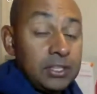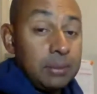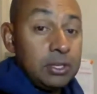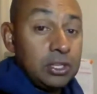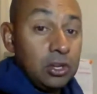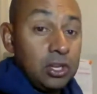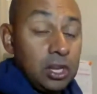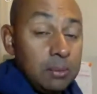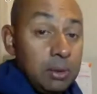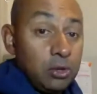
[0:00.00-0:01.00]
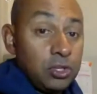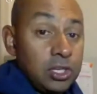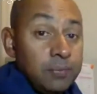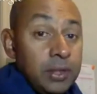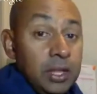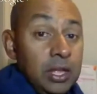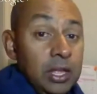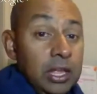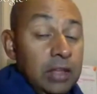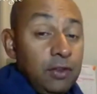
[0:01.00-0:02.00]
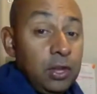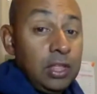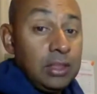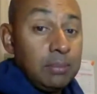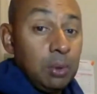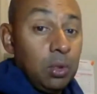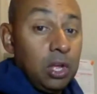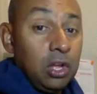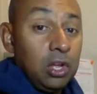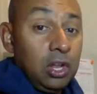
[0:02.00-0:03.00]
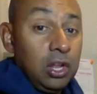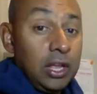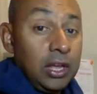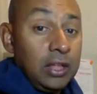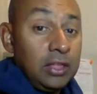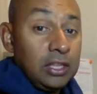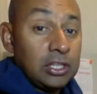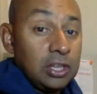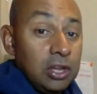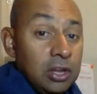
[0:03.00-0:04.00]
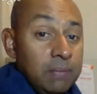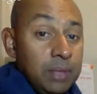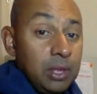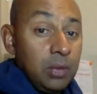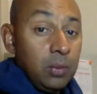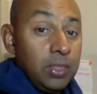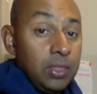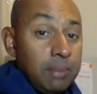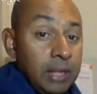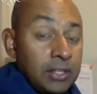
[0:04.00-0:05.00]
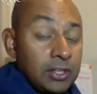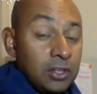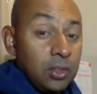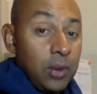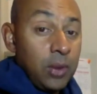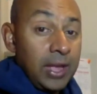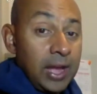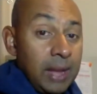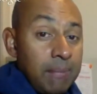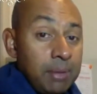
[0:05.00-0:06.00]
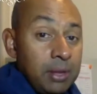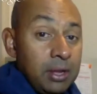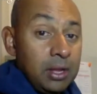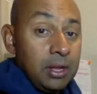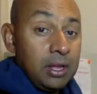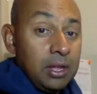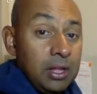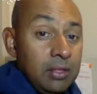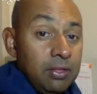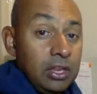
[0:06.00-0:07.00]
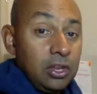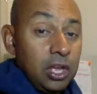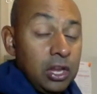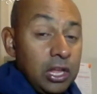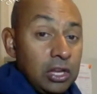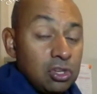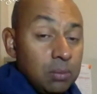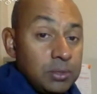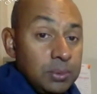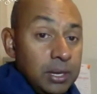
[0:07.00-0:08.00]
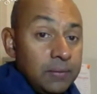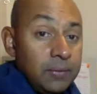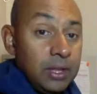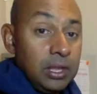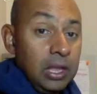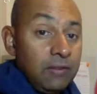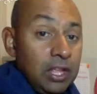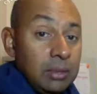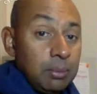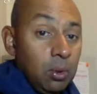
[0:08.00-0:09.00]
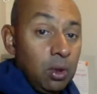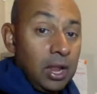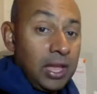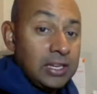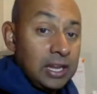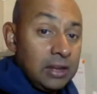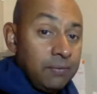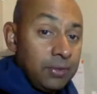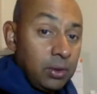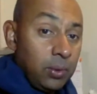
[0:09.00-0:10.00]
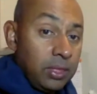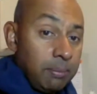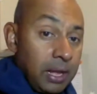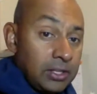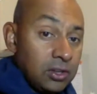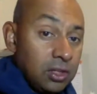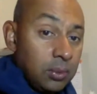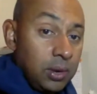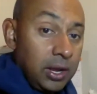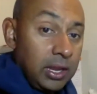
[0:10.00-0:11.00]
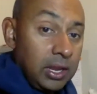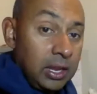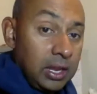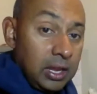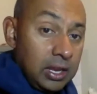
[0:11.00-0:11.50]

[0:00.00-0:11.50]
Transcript: semicircular motion. If you hit the ball earlier this time, when the bat's on the way up, then you're going to get topspin. If you hit the ball later, when the bat's on the way